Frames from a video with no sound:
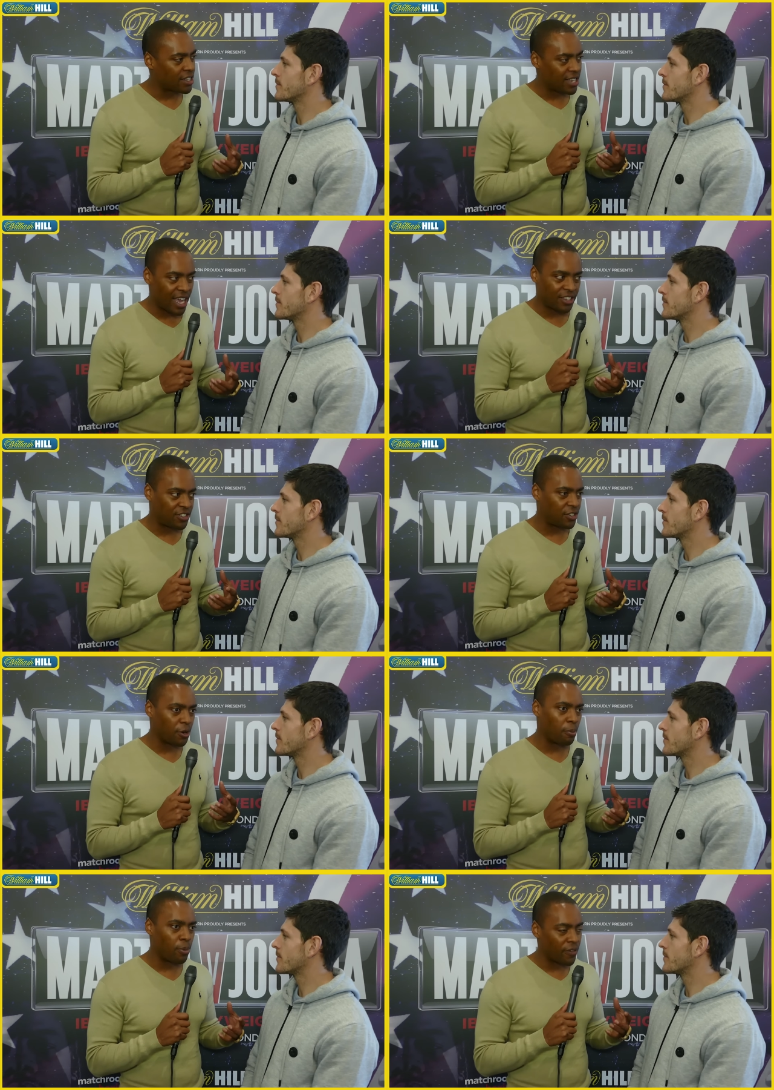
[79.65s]
Speaker 1: it takes
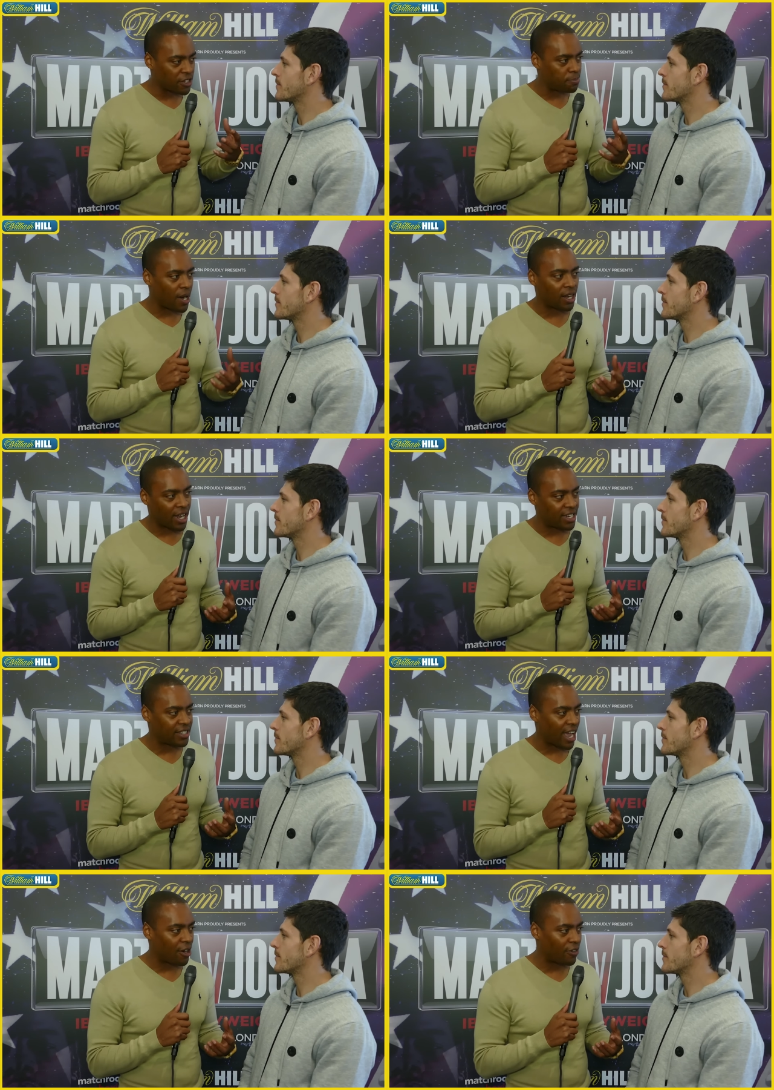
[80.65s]
to bring the spotlight
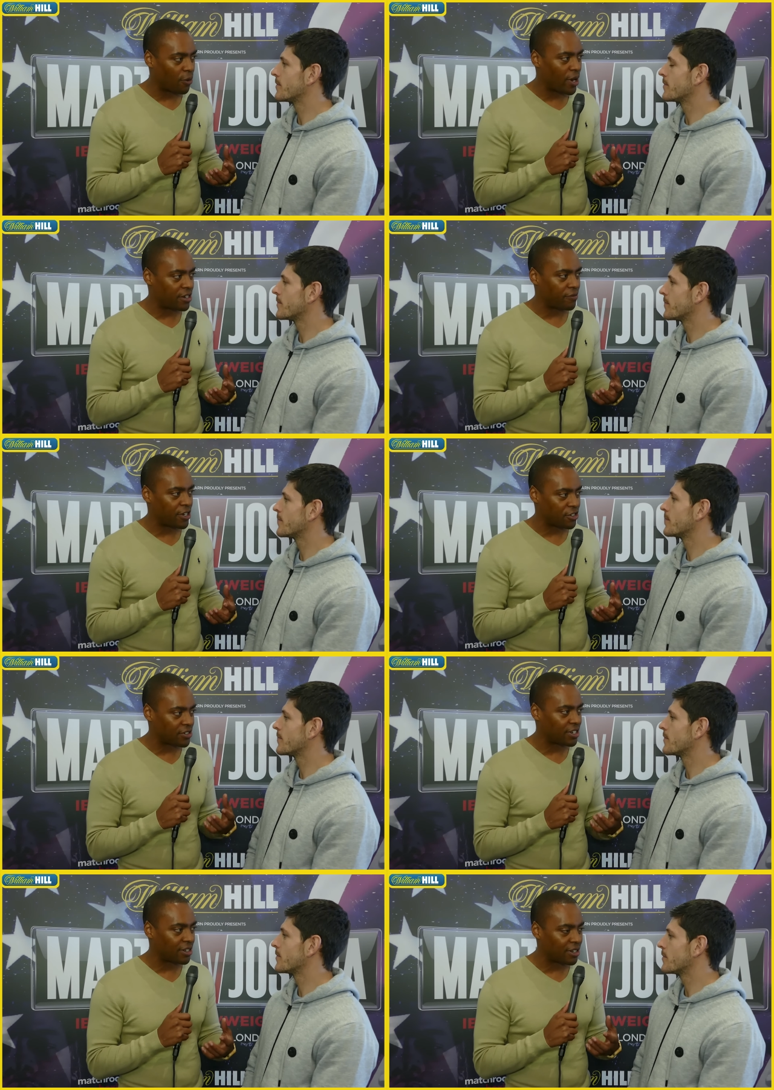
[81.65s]
down in the weight divisions
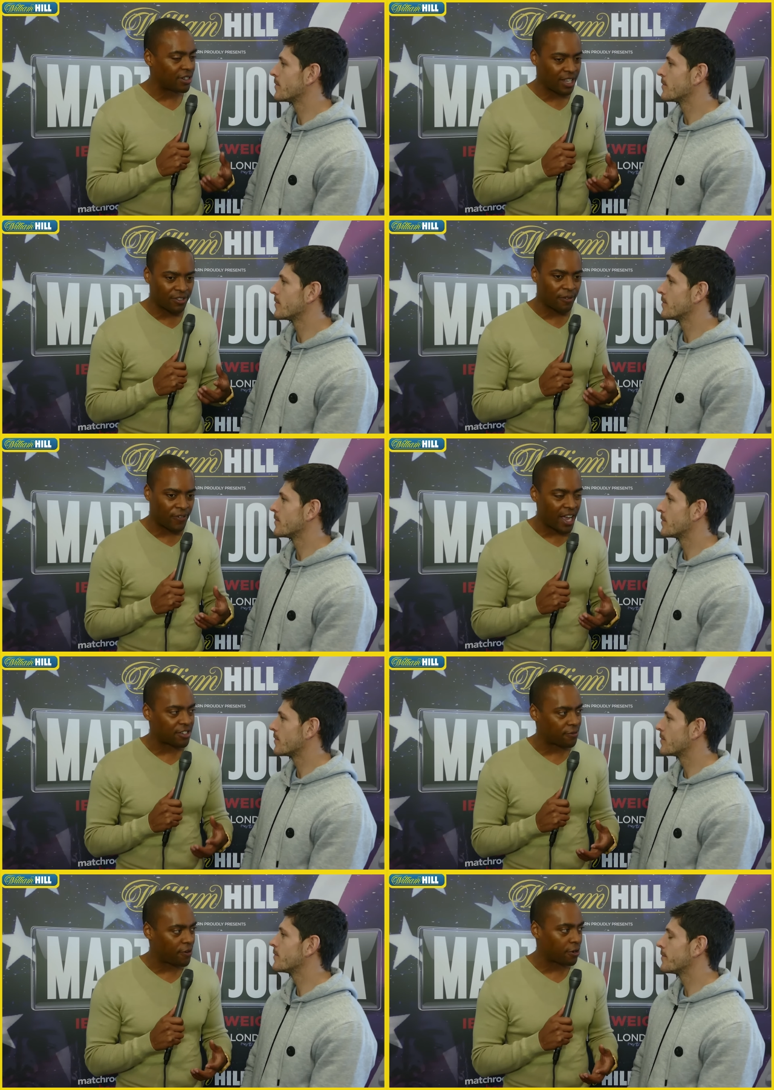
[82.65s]
and get the
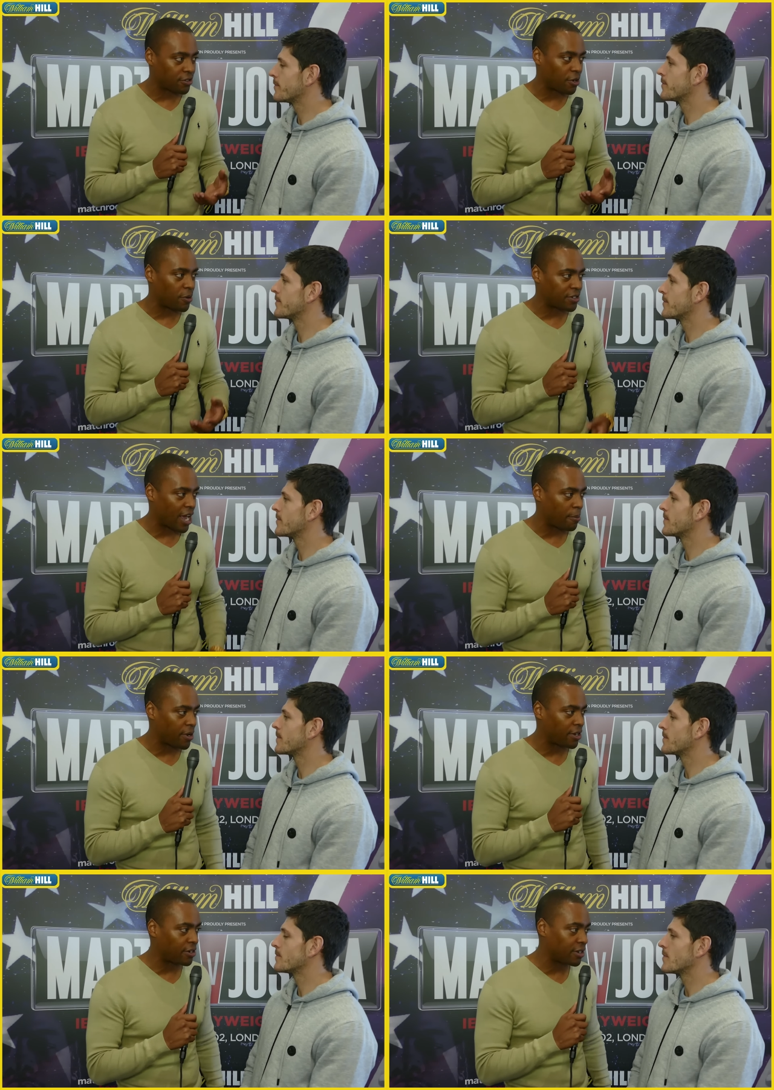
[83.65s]
fans to focus on what's
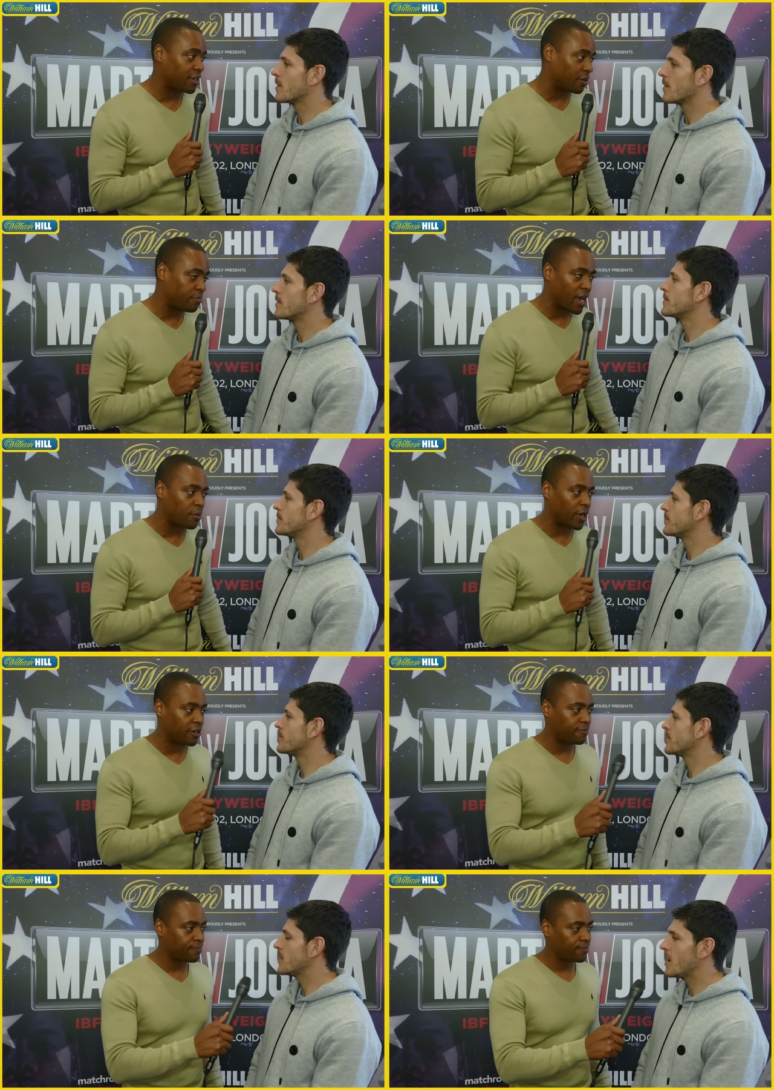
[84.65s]
happening in, you know,
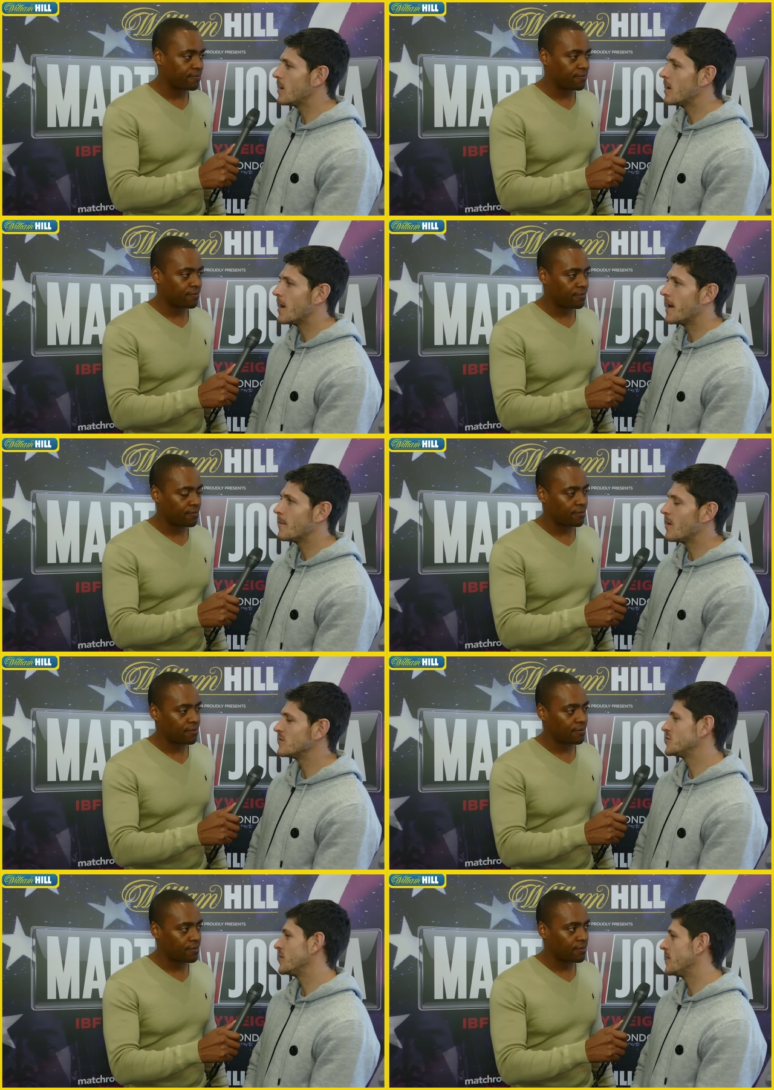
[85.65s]
bantamweight?
Speaker 2: Yeah, um,
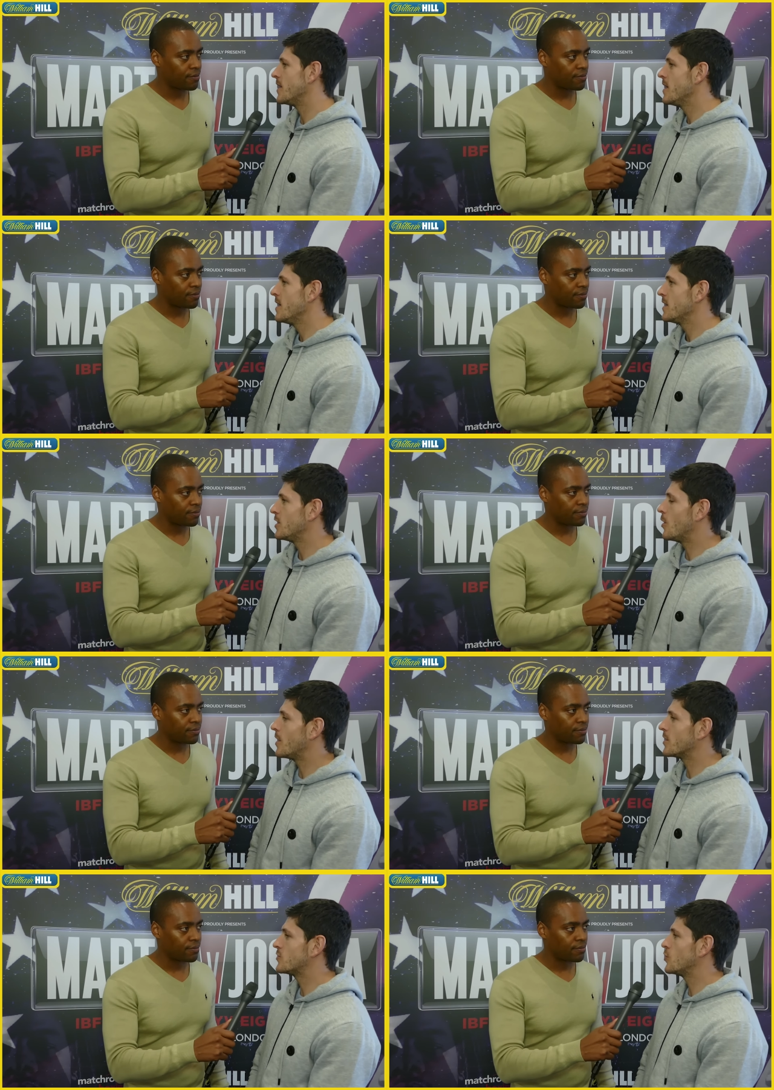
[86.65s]
obviously, you know,
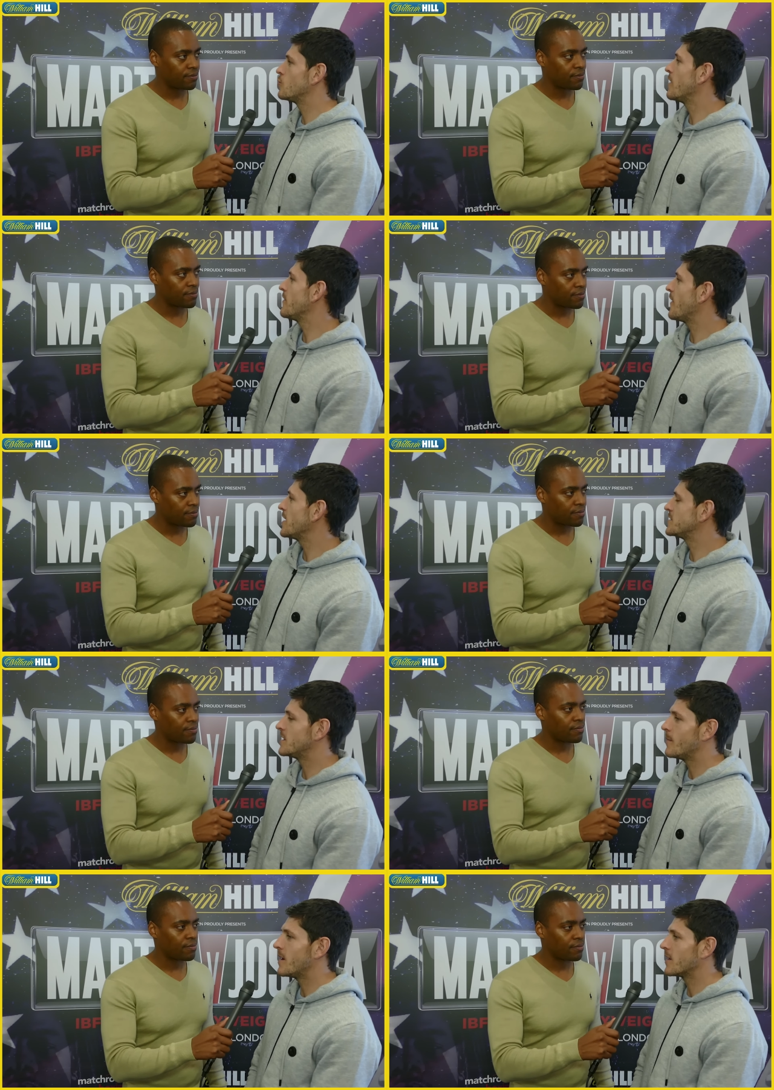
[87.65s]
I had two great fights
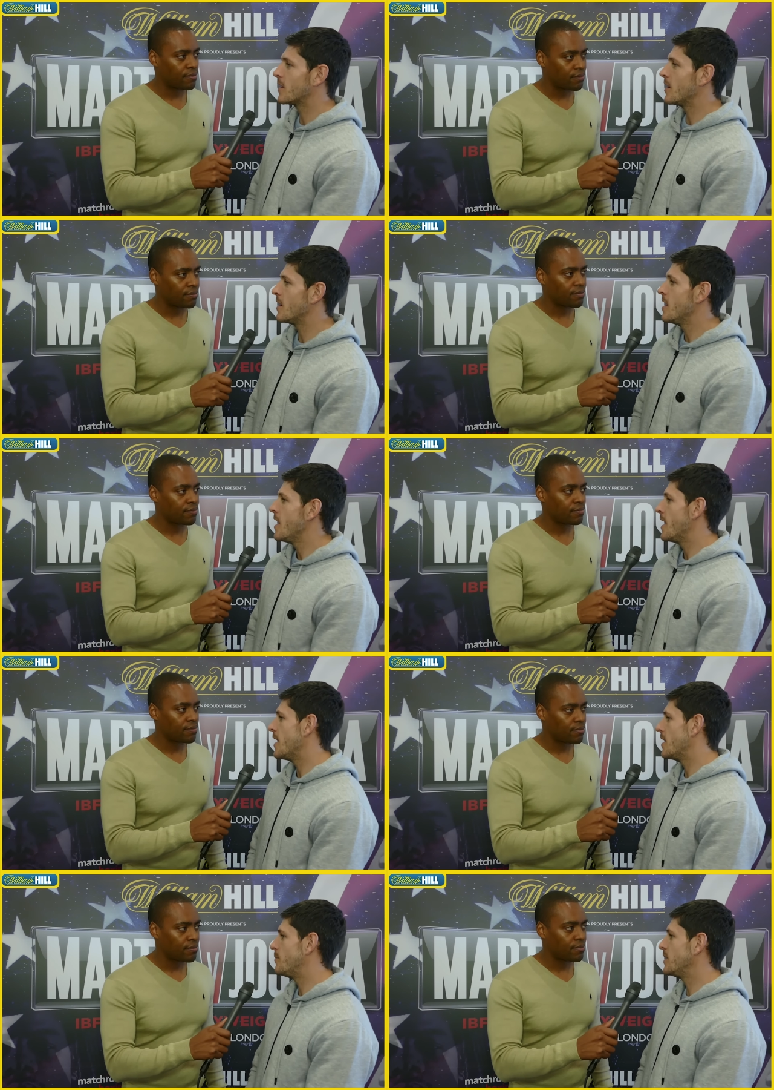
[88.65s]
in America
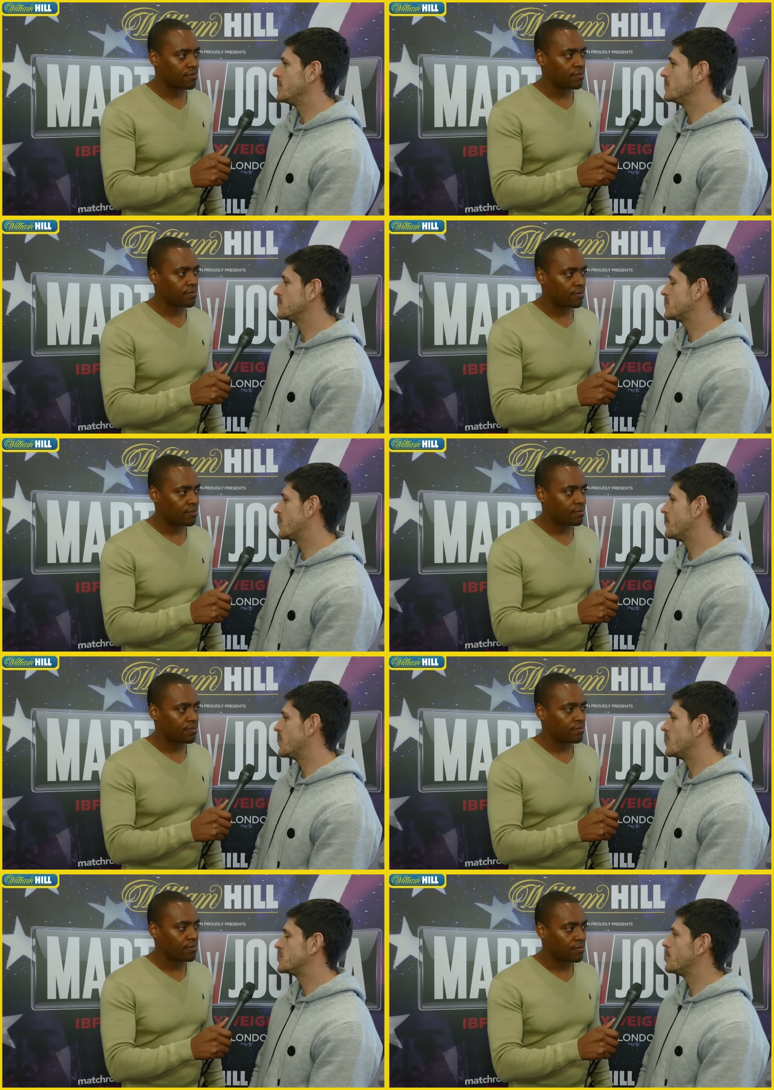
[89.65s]
uh, beat
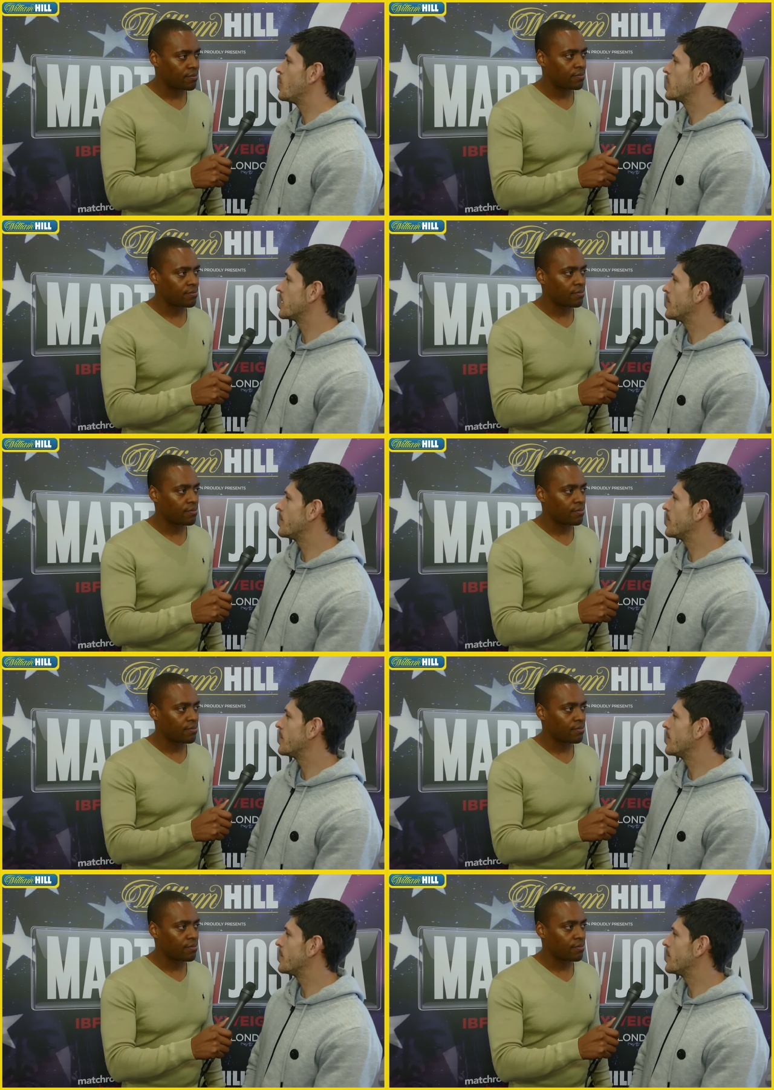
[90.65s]
uh, Tomoki